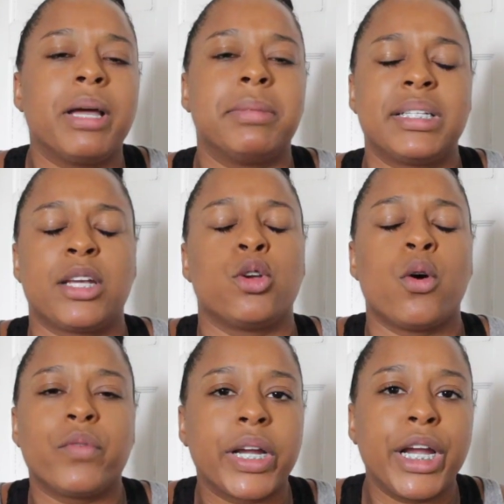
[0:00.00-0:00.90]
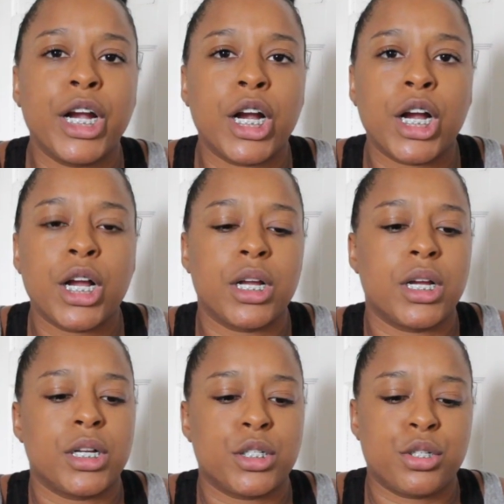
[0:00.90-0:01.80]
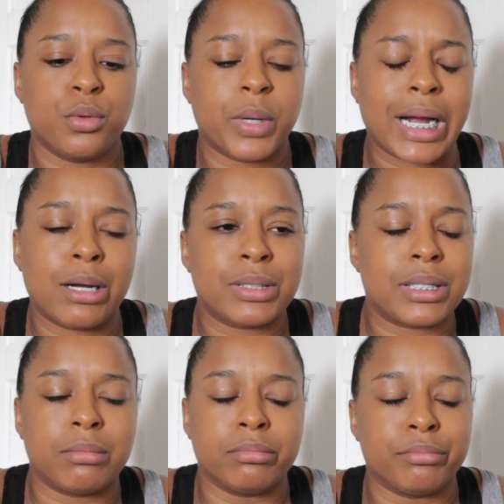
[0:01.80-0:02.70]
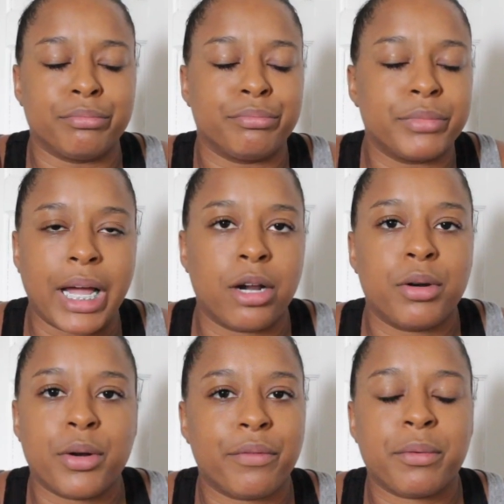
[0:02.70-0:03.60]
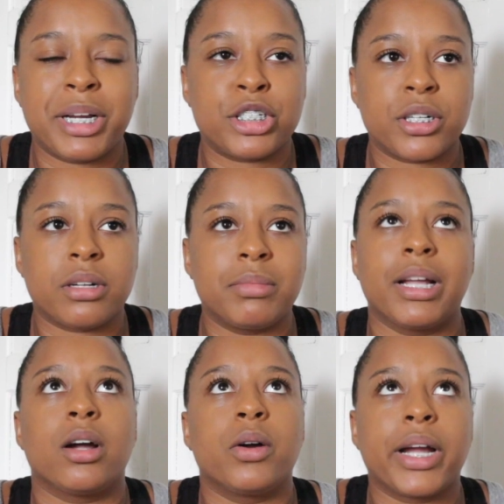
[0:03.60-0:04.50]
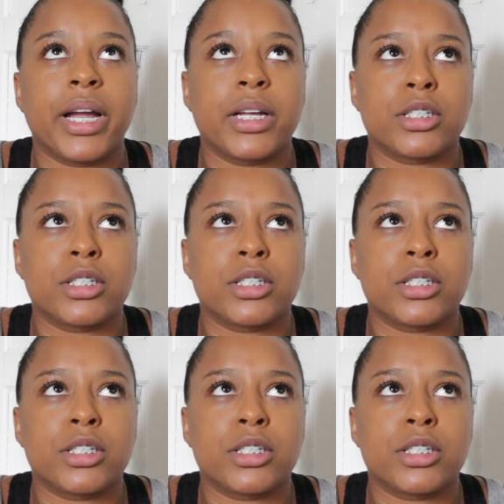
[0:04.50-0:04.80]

I'm gonna take you over here to work out some, I don't know, information. I'm like, okay.